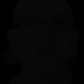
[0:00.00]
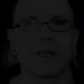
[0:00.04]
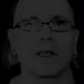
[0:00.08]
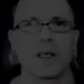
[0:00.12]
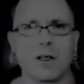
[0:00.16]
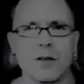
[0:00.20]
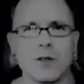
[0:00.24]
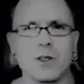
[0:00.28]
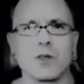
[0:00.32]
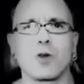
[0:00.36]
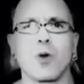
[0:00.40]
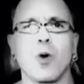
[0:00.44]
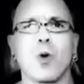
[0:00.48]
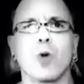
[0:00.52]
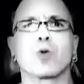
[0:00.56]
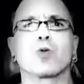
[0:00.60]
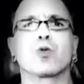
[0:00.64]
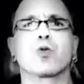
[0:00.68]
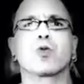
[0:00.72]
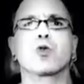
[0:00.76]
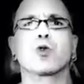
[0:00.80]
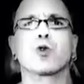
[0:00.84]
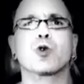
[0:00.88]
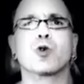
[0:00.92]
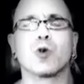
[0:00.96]
Here's an
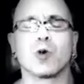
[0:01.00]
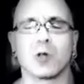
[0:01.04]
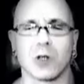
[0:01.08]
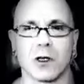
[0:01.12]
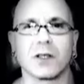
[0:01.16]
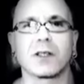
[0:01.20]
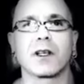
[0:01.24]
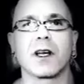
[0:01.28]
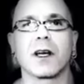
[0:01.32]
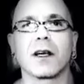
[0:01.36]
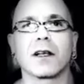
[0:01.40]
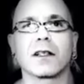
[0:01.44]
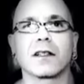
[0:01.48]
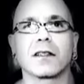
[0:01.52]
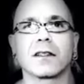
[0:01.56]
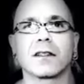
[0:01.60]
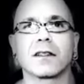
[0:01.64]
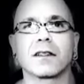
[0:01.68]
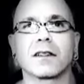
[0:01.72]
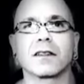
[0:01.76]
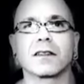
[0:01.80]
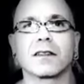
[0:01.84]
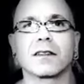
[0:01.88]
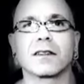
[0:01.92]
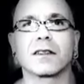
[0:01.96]
old rule, okay?
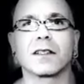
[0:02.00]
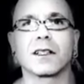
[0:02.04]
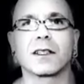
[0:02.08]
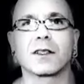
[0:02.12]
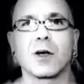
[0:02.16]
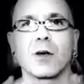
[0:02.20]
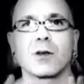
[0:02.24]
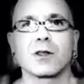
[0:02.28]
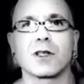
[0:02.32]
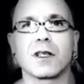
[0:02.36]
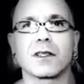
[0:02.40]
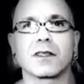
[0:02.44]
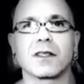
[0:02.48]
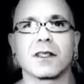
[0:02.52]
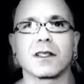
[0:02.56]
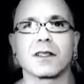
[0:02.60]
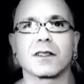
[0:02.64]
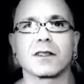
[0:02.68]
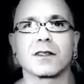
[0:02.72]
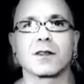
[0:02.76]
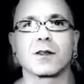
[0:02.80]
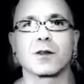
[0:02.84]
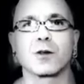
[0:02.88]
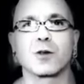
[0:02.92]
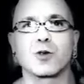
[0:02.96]
It goes like
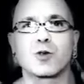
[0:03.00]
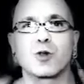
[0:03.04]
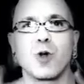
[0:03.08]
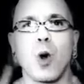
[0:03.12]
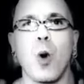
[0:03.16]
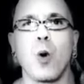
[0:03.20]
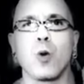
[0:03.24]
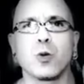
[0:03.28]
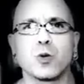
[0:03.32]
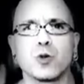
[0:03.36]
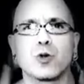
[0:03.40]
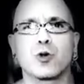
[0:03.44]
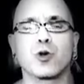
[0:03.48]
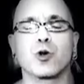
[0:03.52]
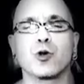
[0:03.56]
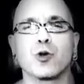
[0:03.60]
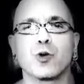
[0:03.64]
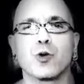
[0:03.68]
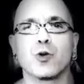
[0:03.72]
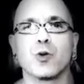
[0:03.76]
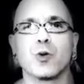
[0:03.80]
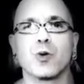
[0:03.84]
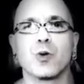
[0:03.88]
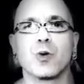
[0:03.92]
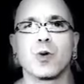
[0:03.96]
this. Don't
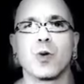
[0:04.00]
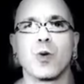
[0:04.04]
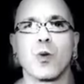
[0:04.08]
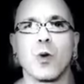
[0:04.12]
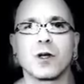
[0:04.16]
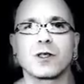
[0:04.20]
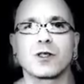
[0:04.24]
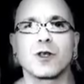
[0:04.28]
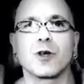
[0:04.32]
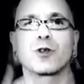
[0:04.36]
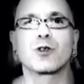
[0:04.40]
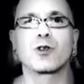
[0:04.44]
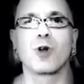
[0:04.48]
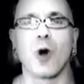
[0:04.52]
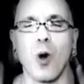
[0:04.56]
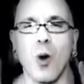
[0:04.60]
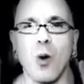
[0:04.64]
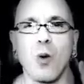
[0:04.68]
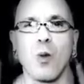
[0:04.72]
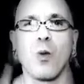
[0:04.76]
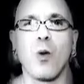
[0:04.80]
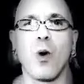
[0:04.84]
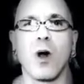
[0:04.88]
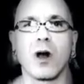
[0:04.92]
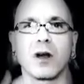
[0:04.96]
do what you
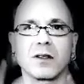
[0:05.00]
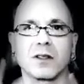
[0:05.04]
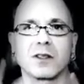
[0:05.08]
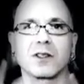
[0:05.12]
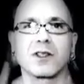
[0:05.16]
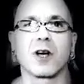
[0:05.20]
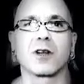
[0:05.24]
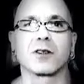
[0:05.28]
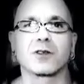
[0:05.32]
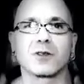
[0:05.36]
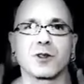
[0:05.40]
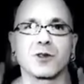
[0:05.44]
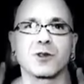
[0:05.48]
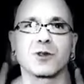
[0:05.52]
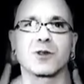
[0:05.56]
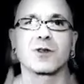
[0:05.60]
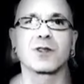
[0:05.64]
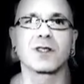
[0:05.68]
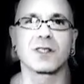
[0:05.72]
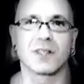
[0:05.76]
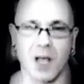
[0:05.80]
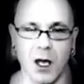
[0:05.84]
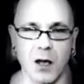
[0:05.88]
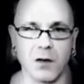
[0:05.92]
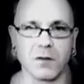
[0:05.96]
don't want done to
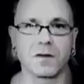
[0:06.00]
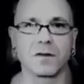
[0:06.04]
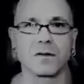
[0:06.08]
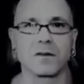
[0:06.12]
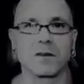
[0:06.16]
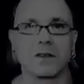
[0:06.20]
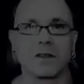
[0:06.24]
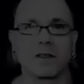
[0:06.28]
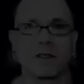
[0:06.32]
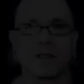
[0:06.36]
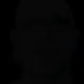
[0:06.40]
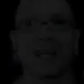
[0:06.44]
yourself.